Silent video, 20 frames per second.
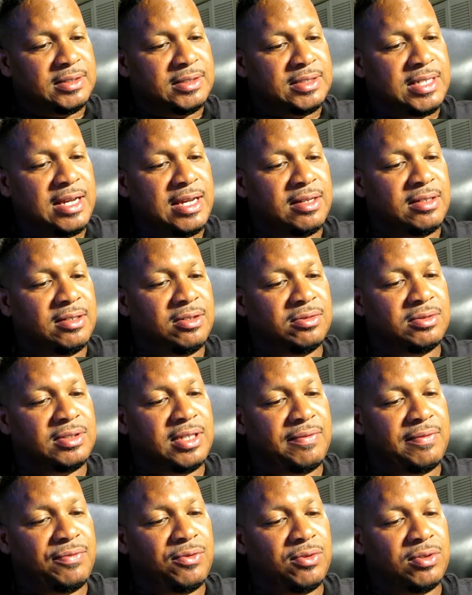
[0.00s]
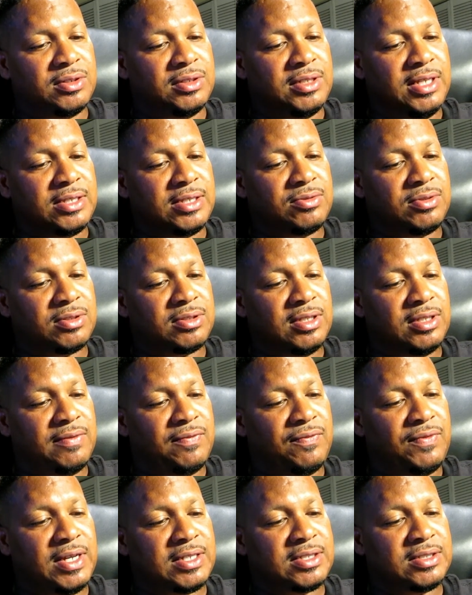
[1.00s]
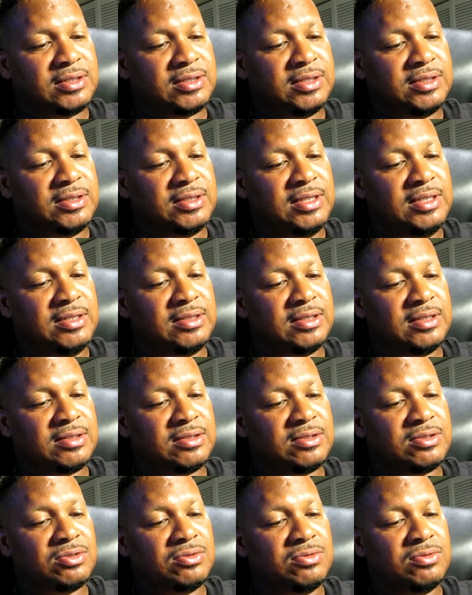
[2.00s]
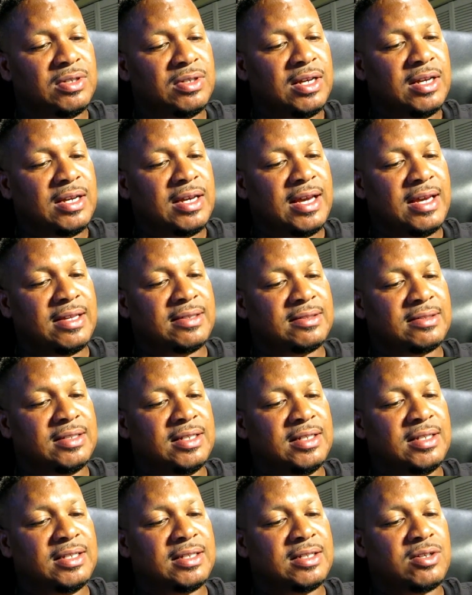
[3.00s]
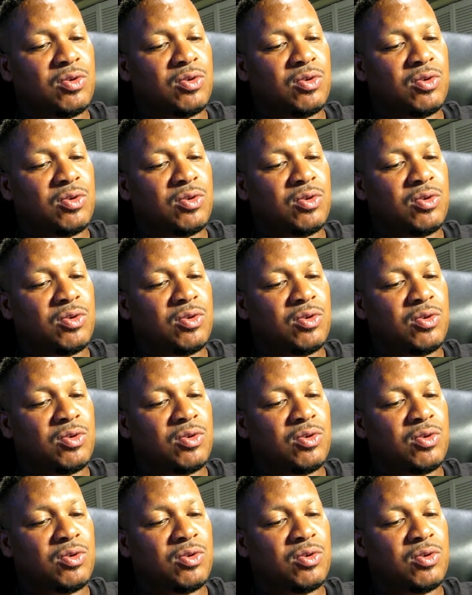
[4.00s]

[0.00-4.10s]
China knows that Fort Detrick's Infectious Disease Institute has studied...